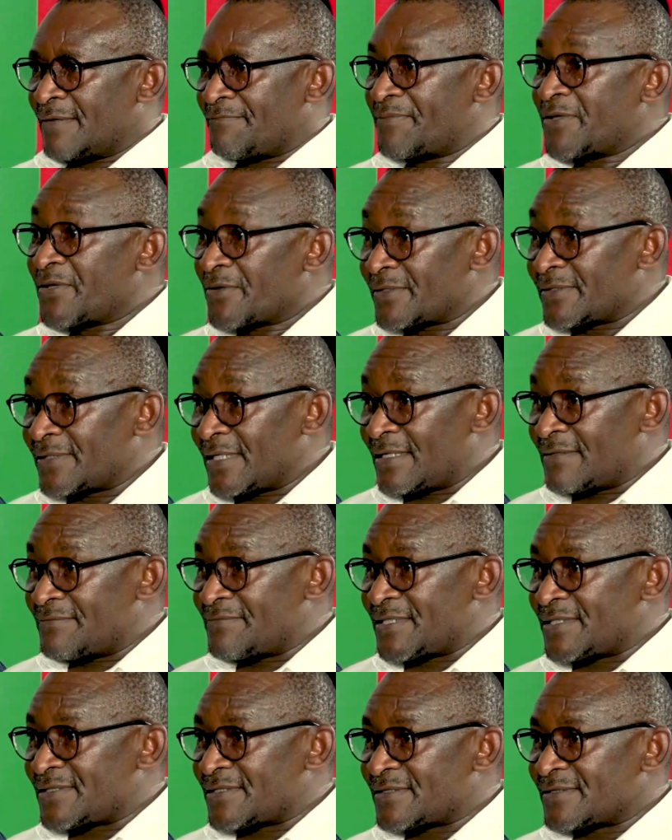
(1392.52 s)
beyond the
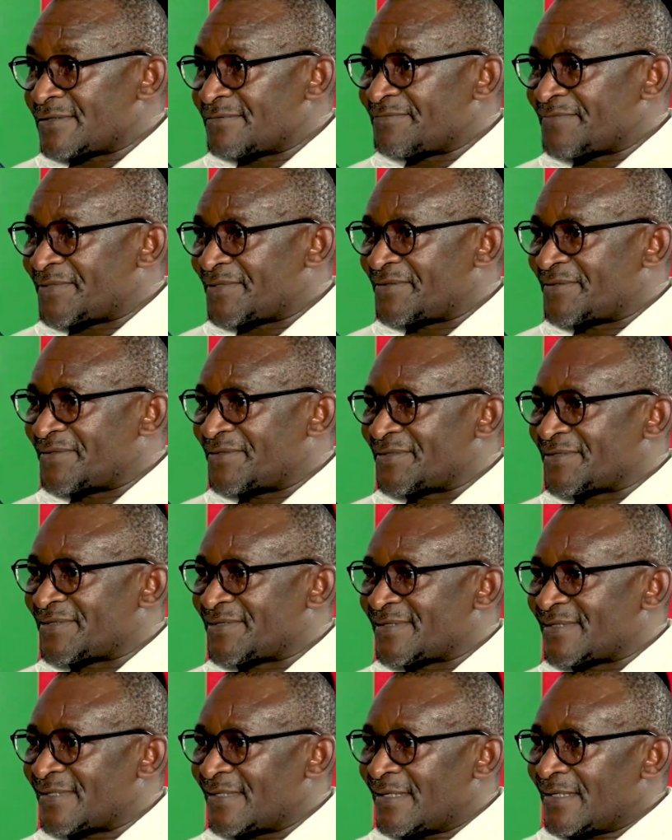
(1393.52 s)
limit,
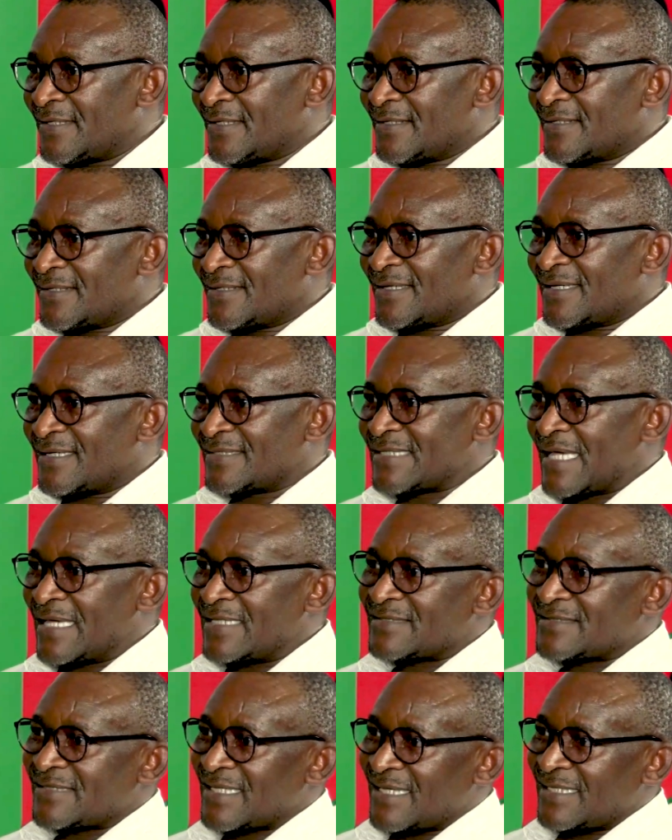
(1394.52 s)
because, as
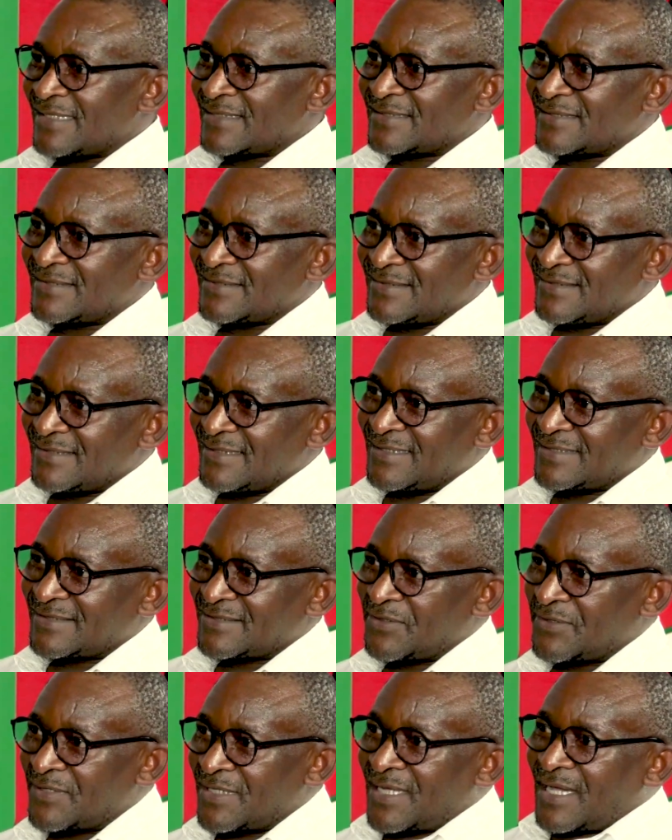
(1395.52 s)
I said,
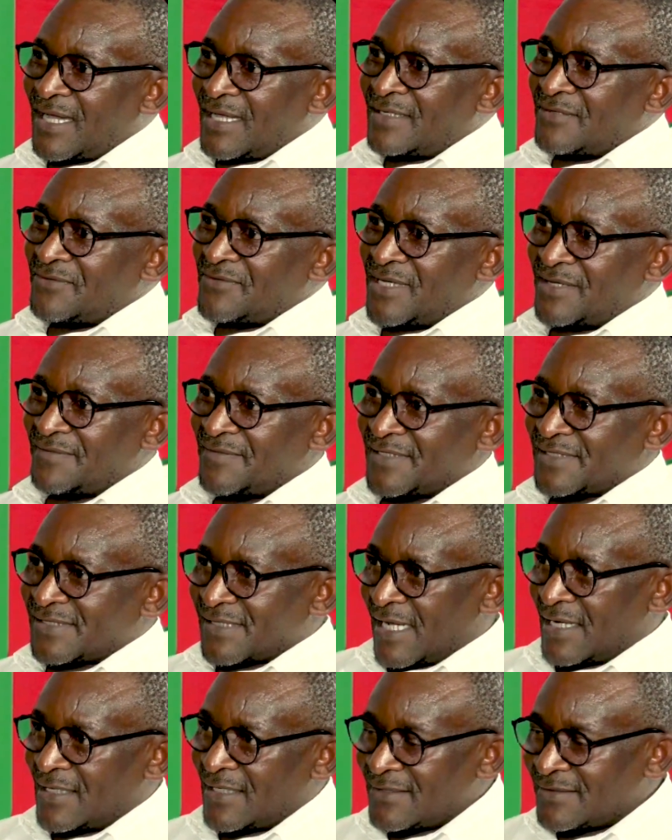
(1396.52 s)
historically we have a
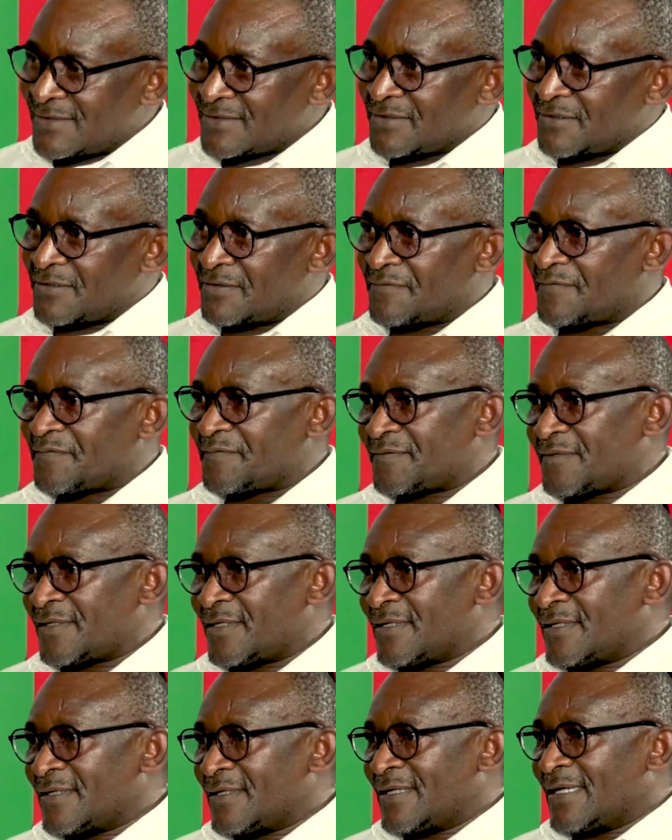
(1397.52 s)
challenge of
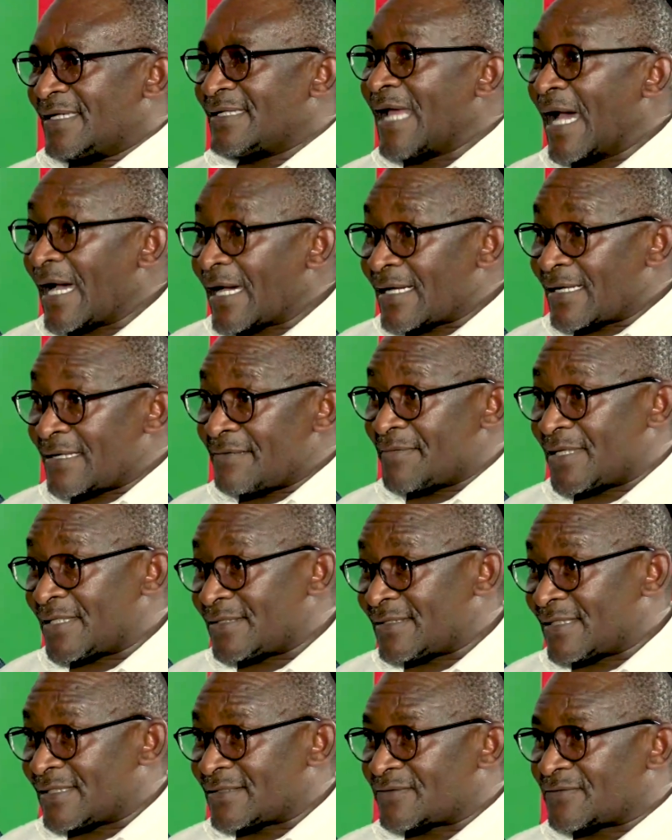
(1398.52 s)
an
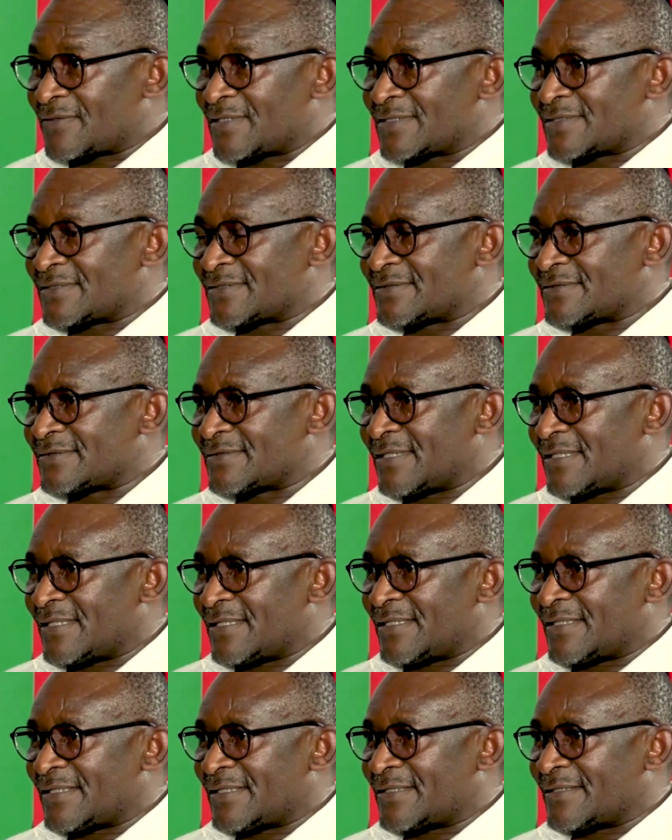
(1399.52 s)
agreement that was
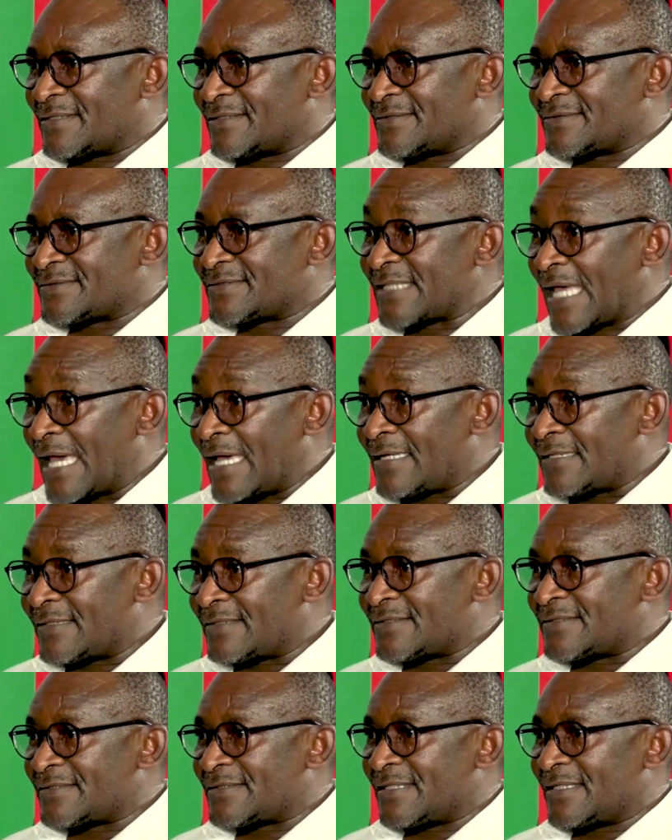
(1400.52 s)

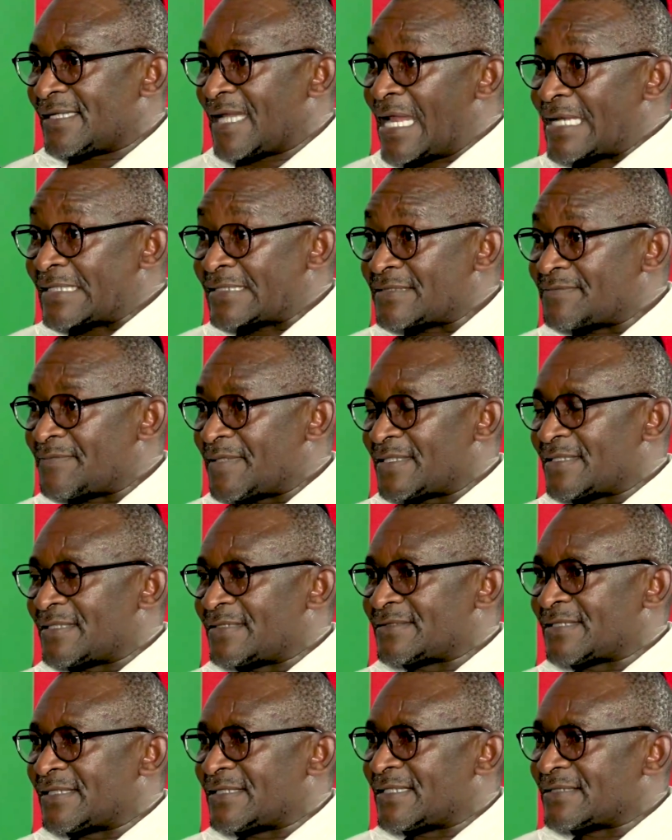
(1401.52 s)
signed and ultimately
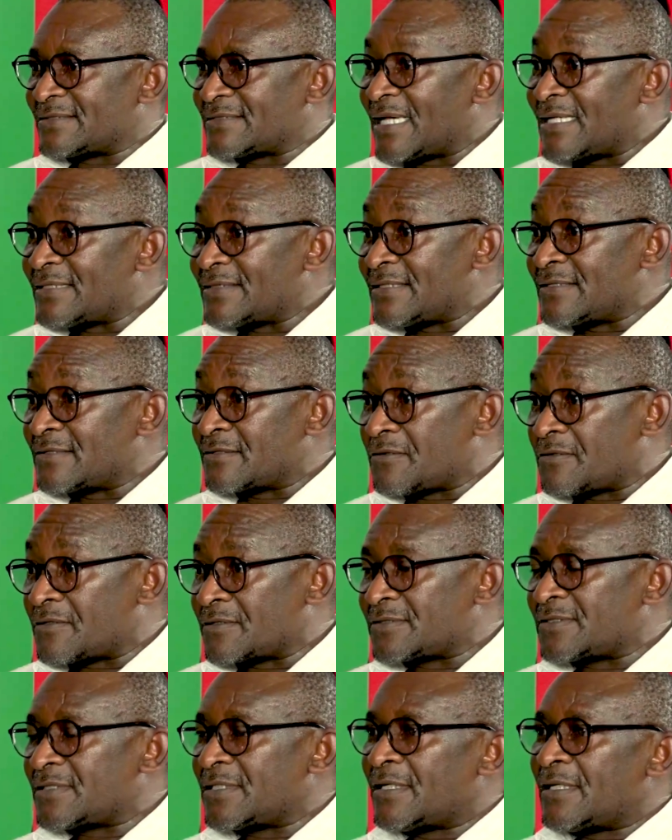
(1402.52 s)
set aside in
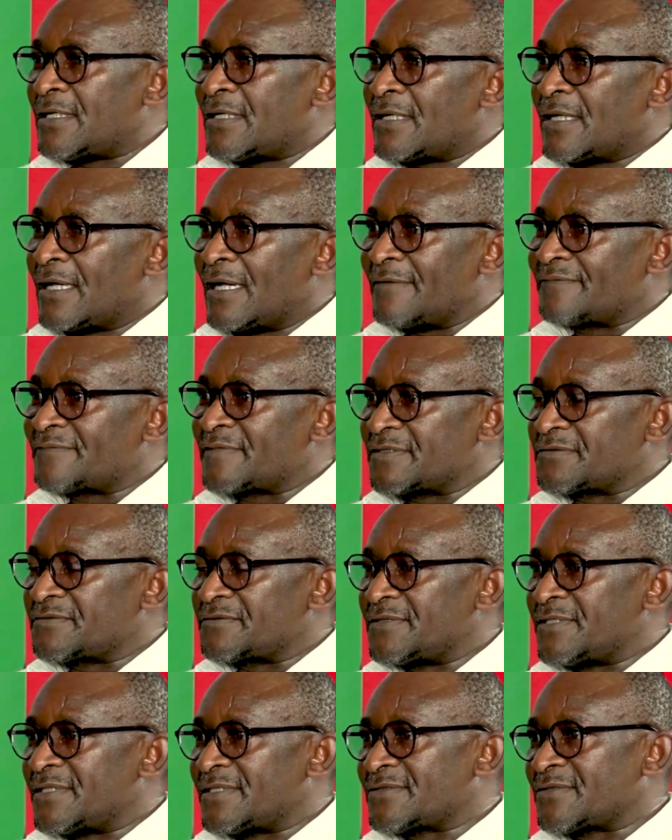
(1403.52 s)
court after
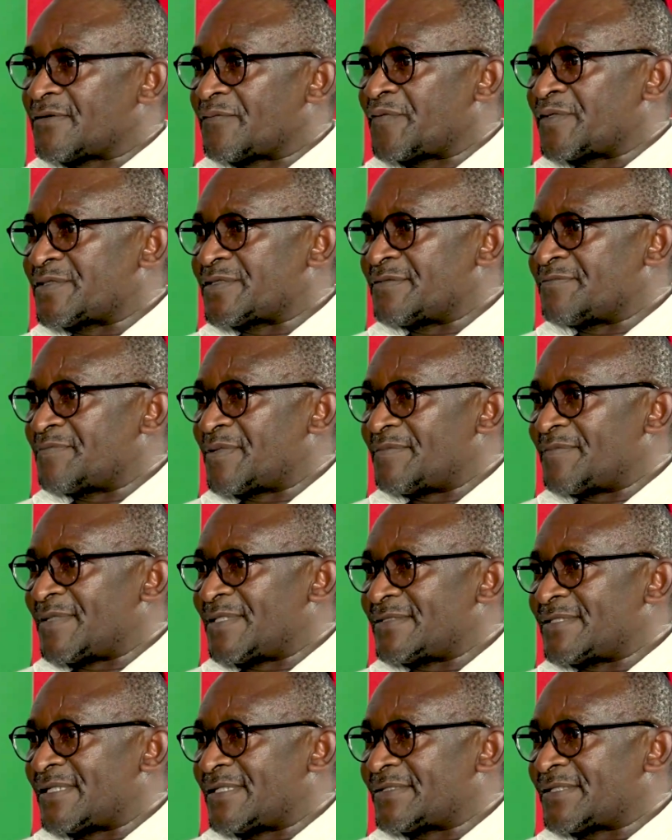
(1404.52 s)
2 years of its
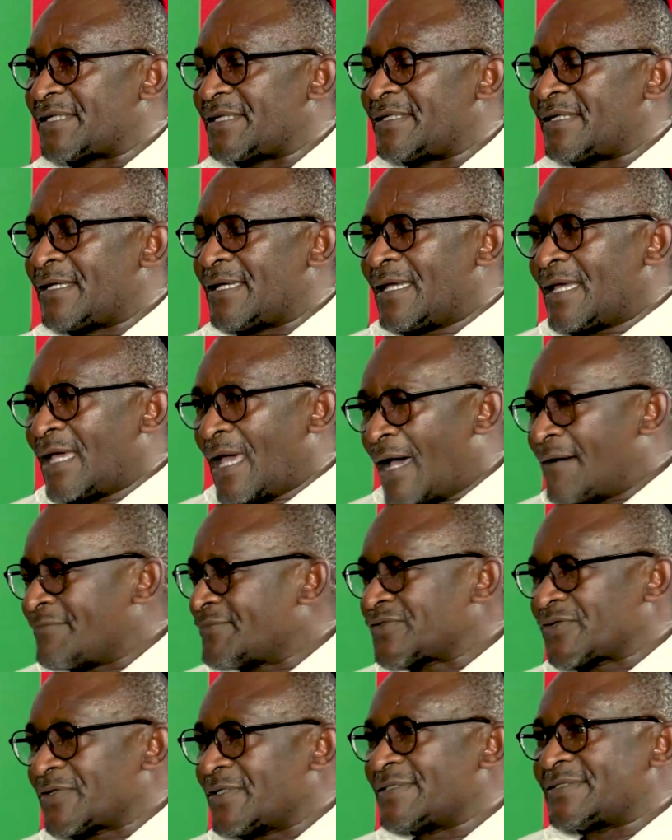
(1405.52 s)
implementation.
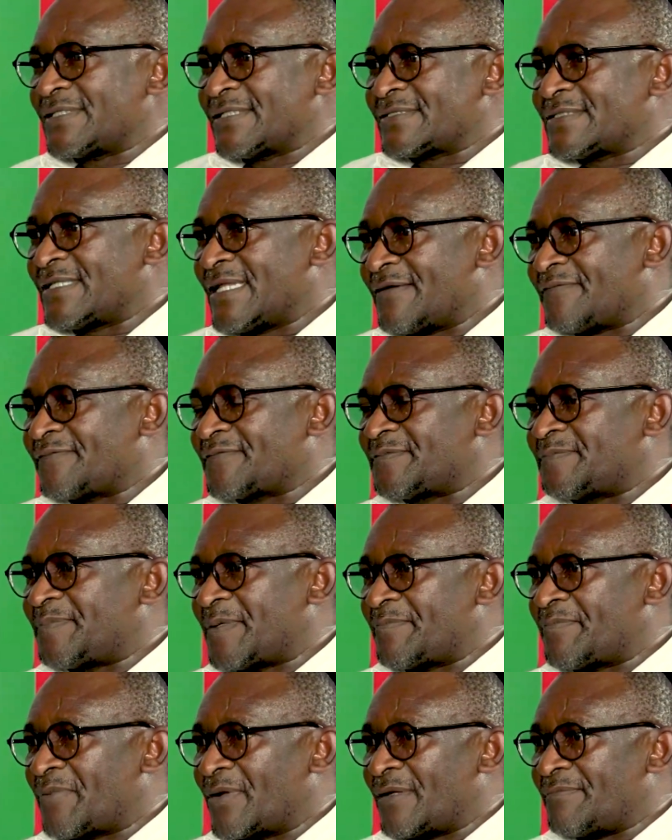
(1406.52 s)
I'm sure it has left
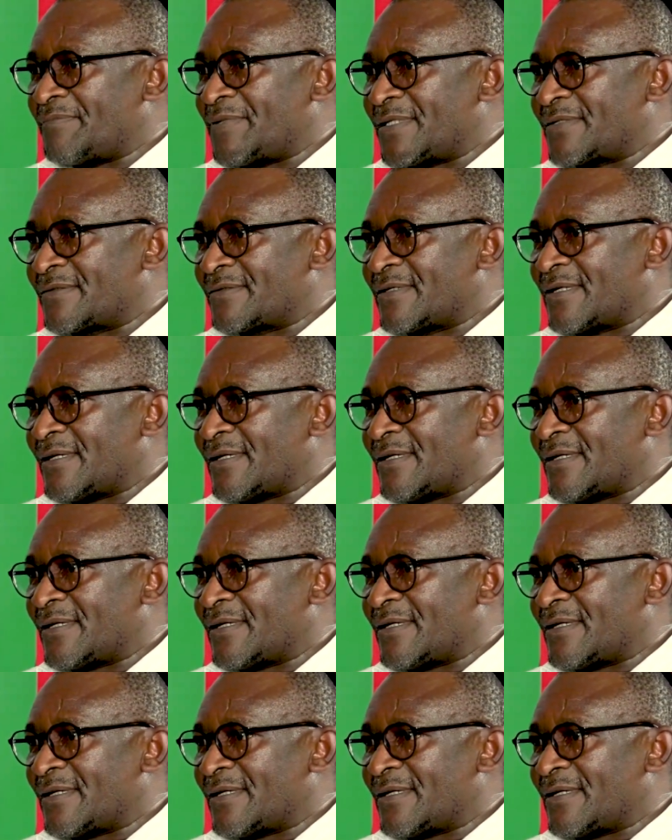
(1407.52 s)
people a bit